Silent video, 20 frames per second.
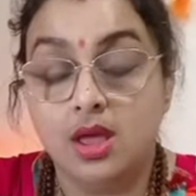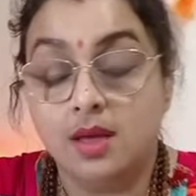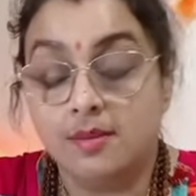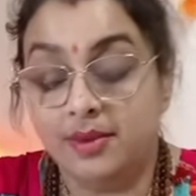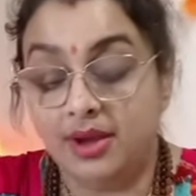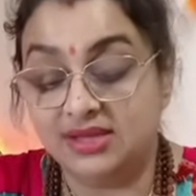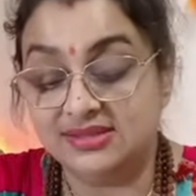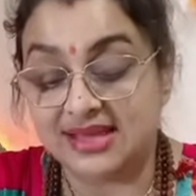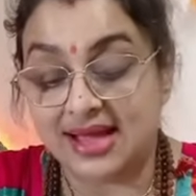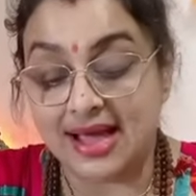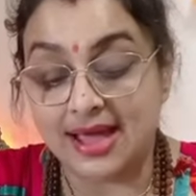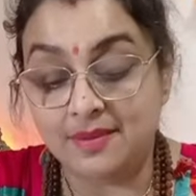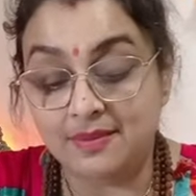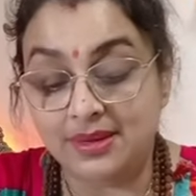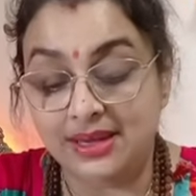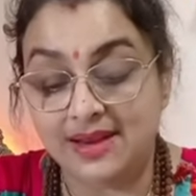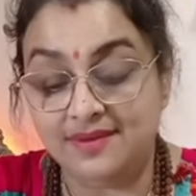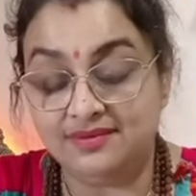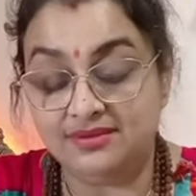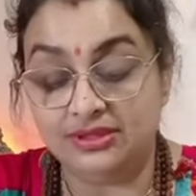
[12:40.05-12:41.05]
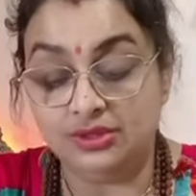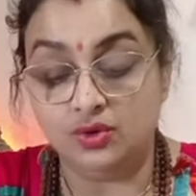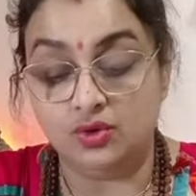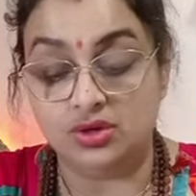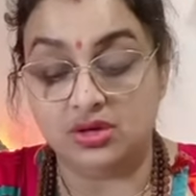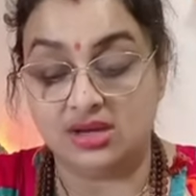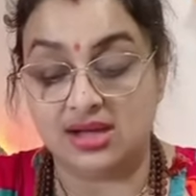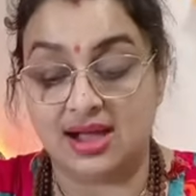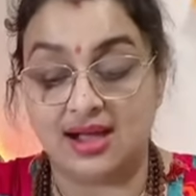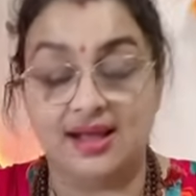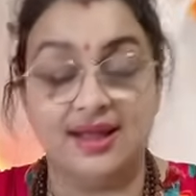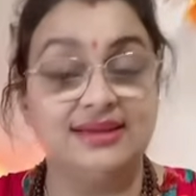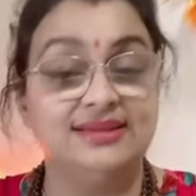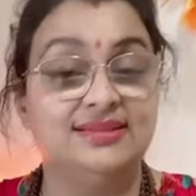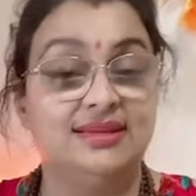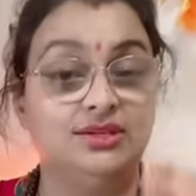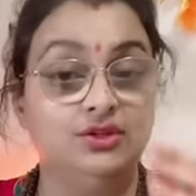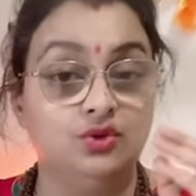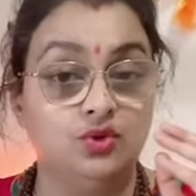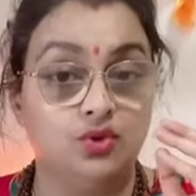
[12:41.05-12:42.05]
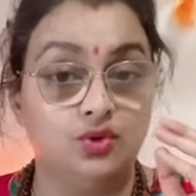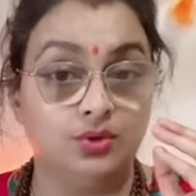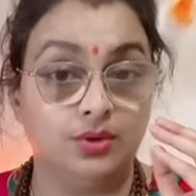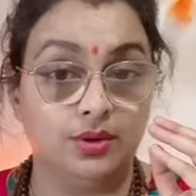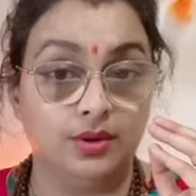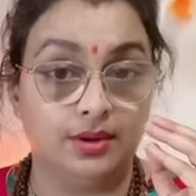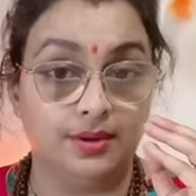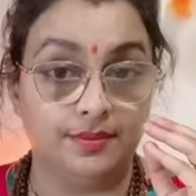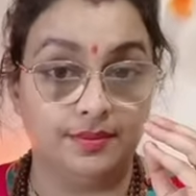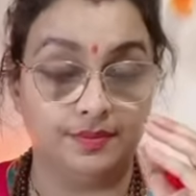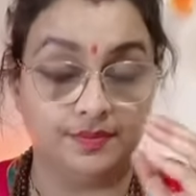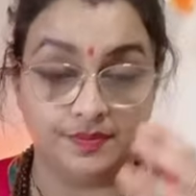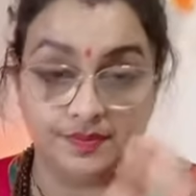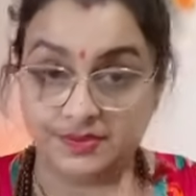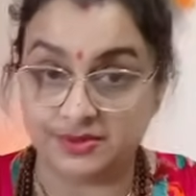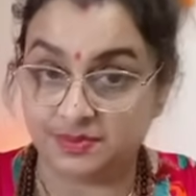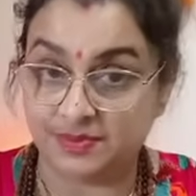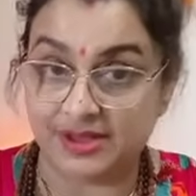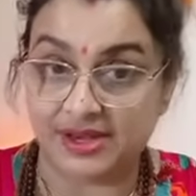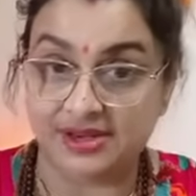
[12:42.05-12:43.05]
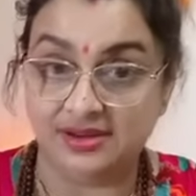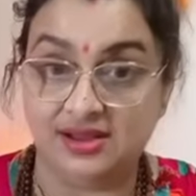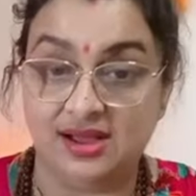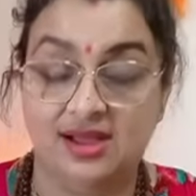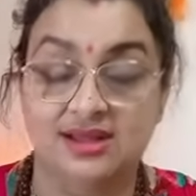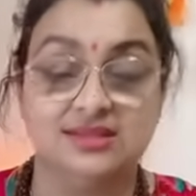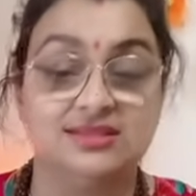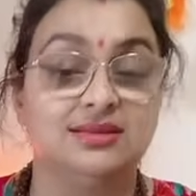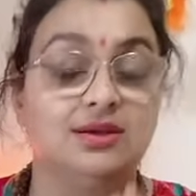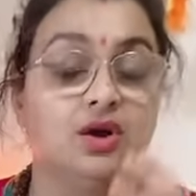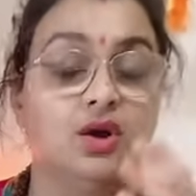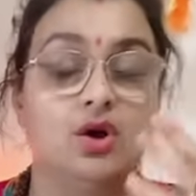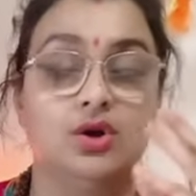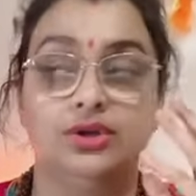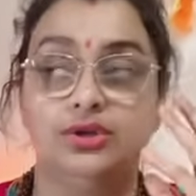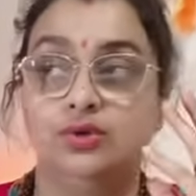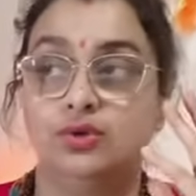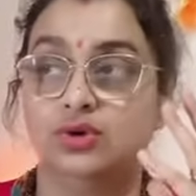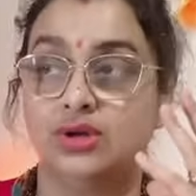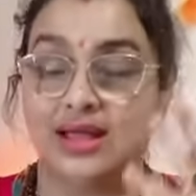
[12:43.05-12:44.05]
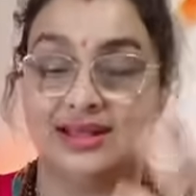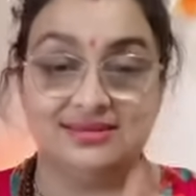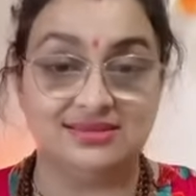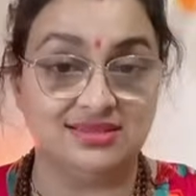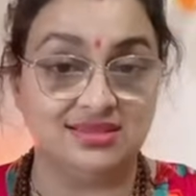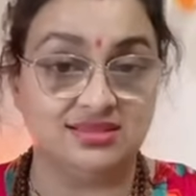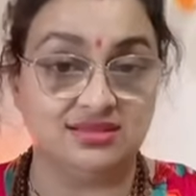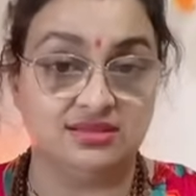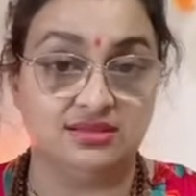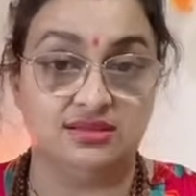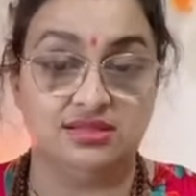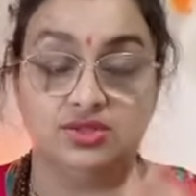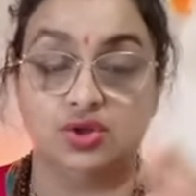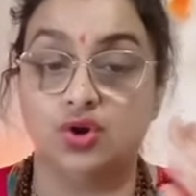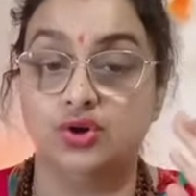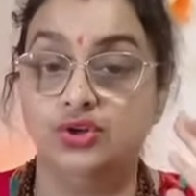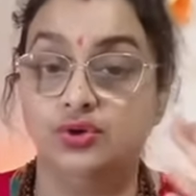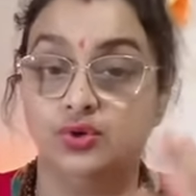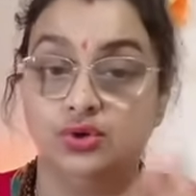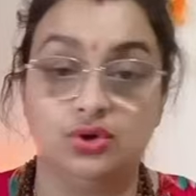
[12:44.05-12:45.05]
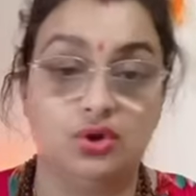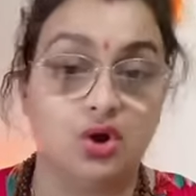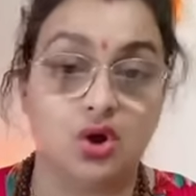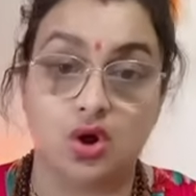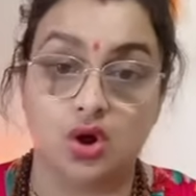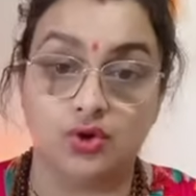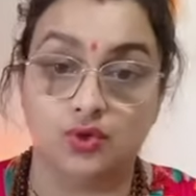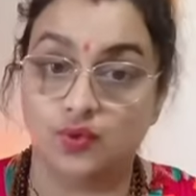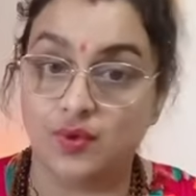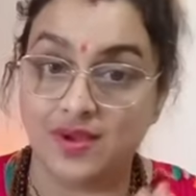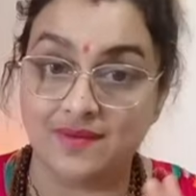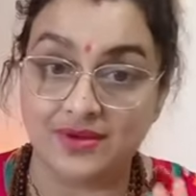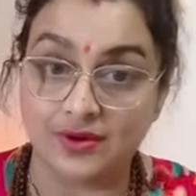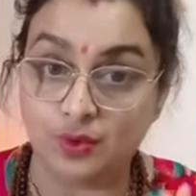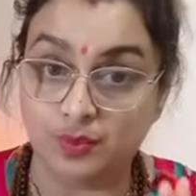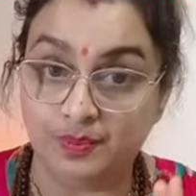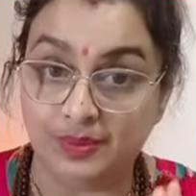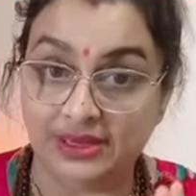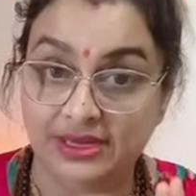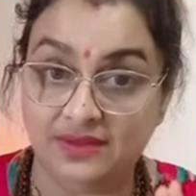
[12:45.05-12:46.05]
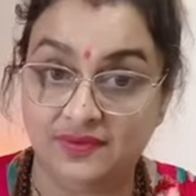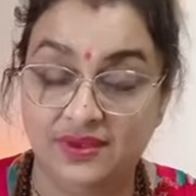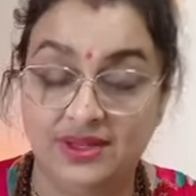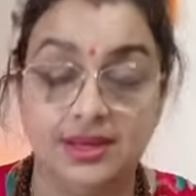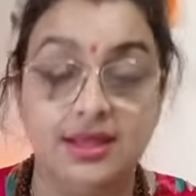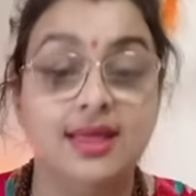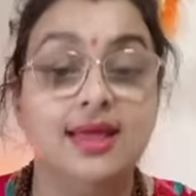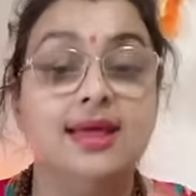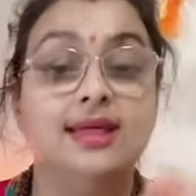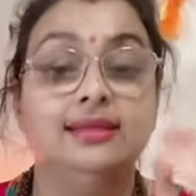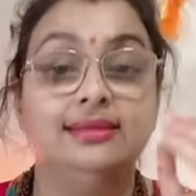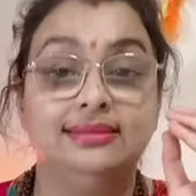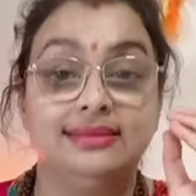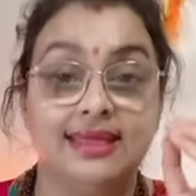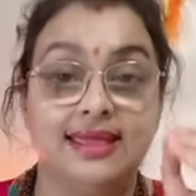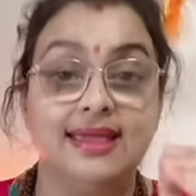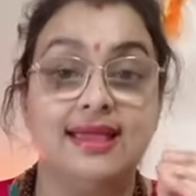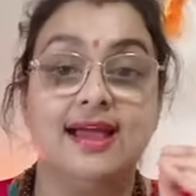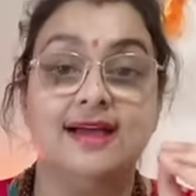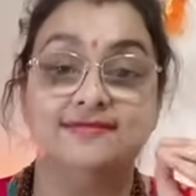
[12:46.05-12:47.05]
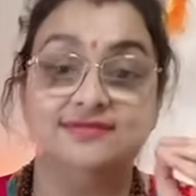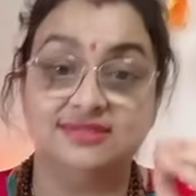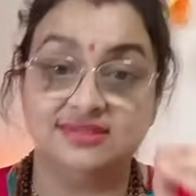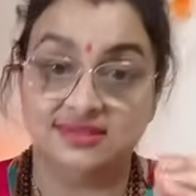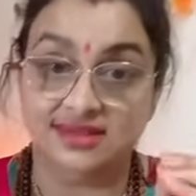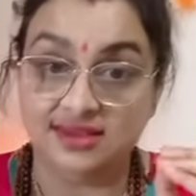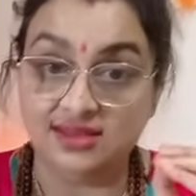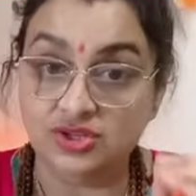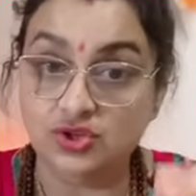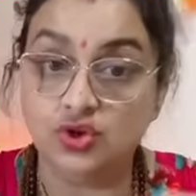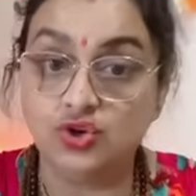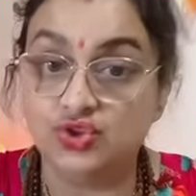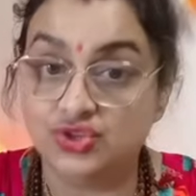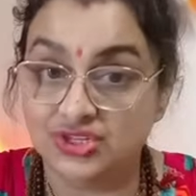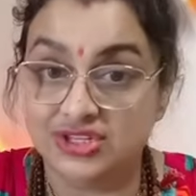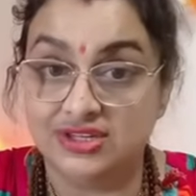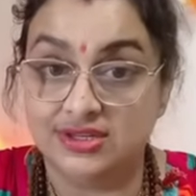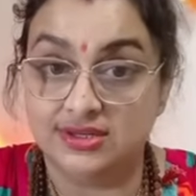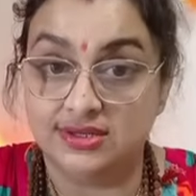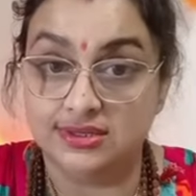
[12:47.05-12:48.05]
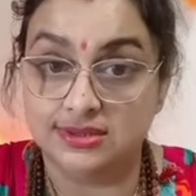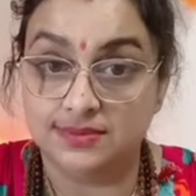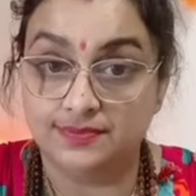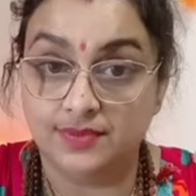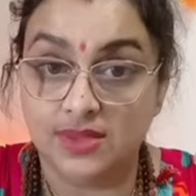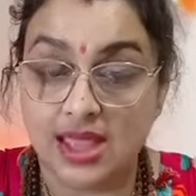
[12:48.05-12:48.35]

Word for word: Because I believe your guides and your spirit guides or your ancestors or your God, whoever you believe in, they have seen your tears.